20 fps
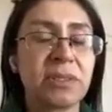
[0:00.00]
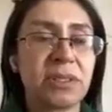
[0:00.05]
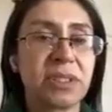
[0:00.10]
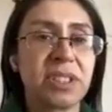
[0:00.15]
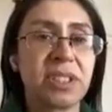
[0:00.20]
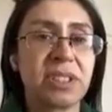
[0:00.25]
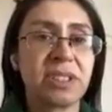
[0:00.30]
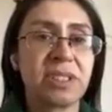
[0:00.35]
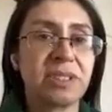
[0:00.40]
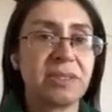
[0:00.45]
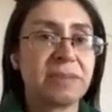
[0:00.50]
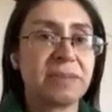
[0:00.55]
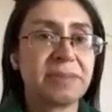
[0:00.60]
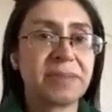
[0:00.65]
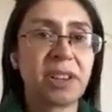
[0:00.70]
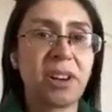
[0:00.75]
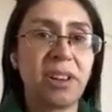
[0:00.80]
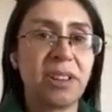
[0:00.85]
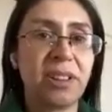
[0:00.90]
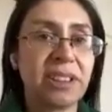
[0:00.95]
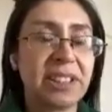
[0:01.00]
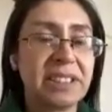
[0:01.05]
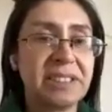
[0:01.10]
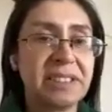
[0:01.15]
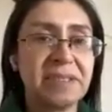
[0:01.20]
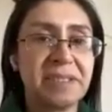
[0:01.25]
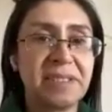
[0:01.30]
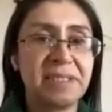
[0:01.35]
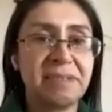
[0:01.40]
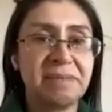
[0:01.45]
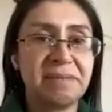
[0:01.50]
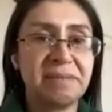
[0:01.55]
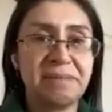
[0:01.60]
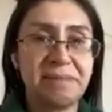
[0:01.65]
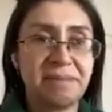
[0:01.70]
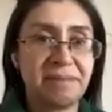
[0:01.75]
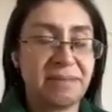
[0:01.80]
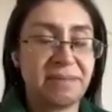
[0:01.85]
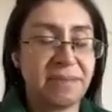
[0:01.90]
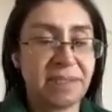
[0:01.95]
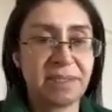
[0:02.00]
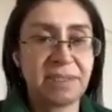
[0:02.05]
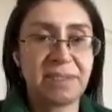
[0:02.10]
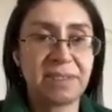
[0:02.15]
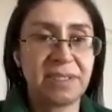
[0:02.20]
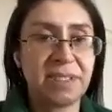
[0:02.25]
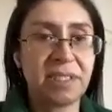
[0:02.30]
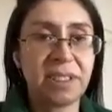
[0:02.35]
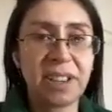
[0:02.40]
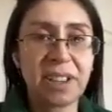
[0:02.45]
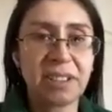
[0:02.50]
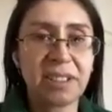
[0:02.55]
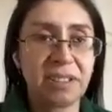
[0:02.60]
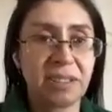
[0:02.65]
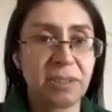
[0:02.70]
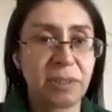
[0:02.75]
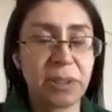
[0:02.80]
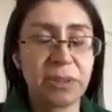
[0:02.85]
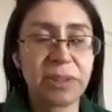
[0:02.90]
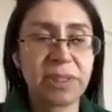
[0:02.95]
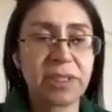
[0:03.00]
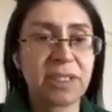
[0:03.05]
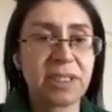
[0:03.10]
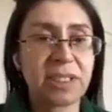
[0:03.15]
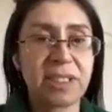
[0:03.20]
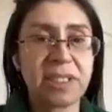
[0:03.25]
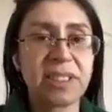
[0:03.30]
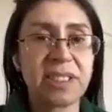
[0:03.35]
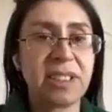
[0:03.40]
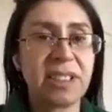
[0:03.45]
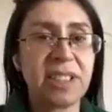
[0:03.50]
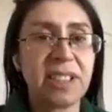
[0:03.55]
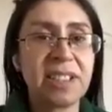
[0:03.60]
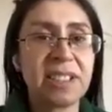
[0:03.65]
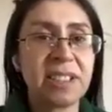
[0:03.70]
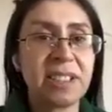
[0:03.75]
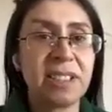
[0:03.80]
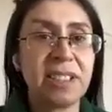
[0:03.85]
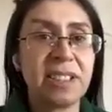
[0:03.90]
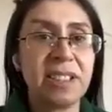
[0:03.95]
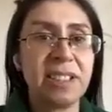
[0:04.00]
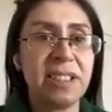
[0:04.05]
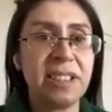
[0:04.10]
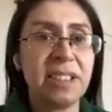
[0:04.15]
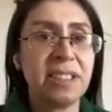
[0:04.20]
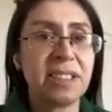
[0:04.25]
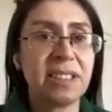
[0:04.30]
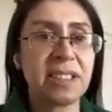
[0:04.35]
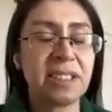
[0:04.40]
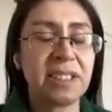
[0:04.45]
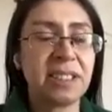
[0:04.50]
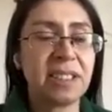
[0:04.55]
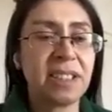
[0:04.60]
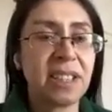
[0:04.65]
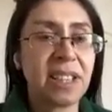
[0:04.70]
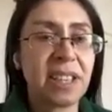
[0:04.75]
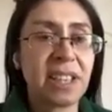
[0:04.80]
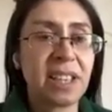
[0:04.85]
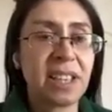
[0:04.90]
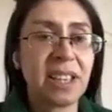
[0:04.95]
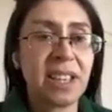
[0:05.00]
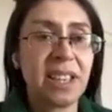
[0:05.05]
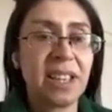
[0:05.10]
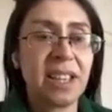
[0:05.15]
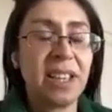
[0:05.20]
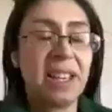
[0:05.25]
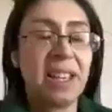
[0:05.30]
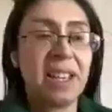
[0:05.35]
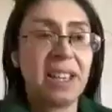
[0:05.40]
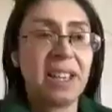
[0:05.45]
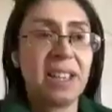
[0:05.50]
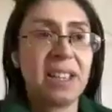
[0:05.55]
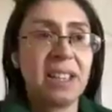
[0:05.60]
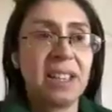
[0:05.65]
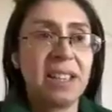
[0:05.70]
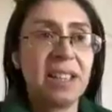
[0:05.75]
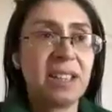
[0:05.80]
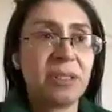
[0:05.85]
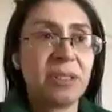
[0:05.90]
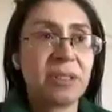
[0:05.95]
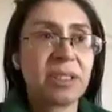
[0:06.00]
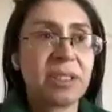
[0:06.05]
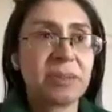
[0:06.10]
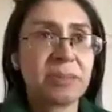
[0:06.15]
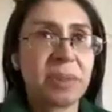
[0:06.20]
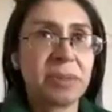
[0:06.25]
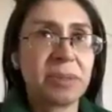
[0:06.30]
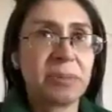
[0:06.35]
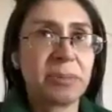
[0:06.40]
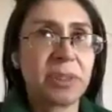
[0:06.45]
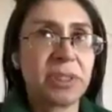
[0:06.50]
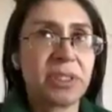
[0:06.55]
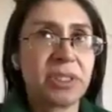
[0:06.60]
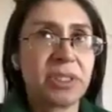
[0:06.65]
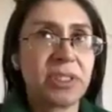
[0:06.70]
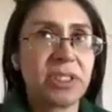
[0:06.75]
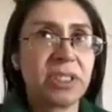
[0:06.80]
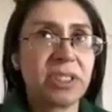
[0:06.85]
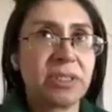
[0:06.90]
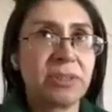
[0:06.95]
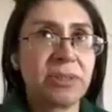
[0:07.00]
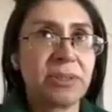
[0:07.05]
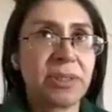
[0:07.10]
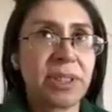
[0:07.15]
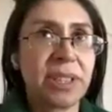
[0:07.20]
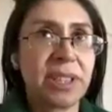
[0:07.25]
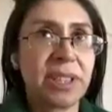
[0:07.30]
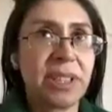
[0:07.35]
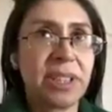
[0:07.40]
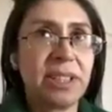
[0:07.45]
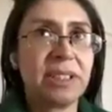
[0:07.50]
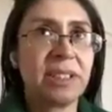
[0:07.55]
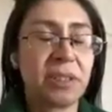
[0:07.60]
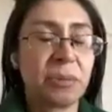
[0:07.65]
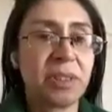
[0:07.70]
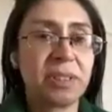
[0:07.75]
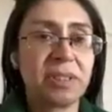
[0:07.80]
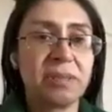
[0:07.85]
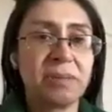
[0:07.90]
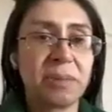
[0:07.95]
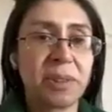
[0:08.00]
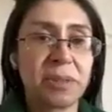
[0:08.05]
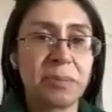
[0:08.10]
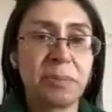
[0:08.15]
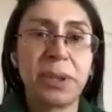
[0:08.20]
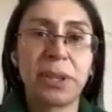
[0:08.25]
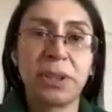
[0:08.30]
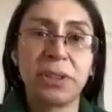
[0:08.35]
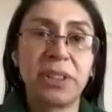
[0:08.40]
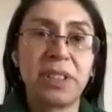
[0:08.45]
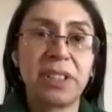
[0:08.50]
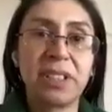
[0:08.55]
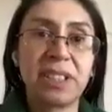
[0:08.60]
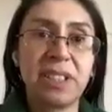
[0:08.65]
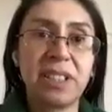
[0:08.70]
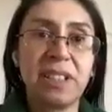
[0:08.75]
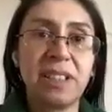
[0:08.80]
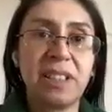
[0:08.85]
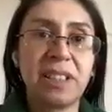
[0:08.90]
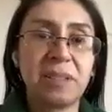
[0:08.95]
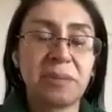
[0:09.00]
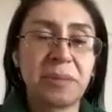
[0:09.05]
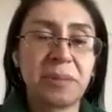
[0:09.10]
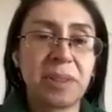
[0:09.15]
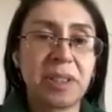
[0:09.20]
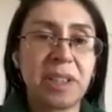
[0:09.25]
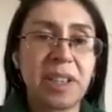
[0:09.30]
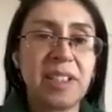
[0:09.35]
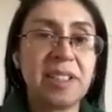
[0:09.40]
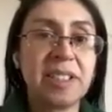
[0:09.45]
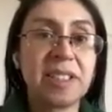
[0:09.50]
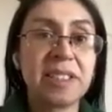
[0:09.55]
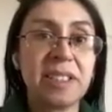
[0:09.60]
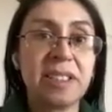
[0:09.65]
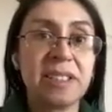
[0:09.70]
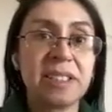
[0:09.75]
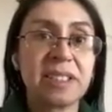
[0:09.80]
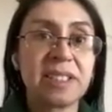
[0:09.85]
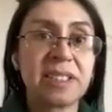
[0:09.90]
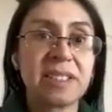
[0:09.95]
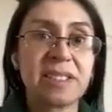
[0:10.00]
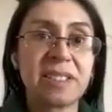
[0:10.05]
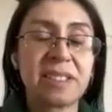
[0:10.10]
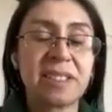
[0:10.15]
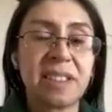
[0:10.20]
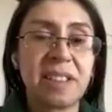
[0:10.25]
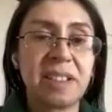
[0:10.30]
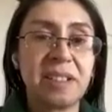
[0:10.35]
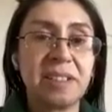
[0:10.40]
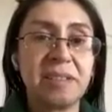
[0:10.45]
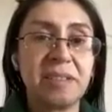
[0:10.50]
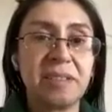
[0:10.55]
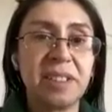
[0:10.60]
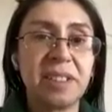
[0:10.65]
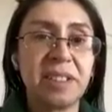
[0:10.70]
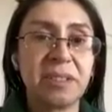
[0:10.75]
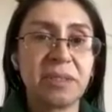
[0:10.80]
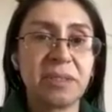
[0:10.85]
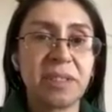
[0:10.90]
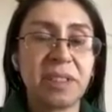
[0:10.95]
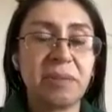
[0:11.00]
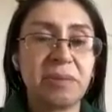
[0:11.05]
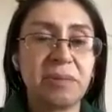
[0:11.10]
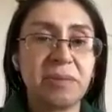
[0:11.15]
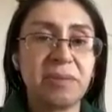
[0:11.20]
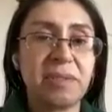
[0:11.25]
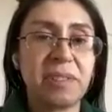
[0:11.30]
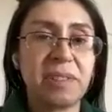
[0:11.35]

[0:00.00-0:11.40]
portals or to call in dark, gross, disgusting entities. And, because when we're children, we're purity and we're innocence. And,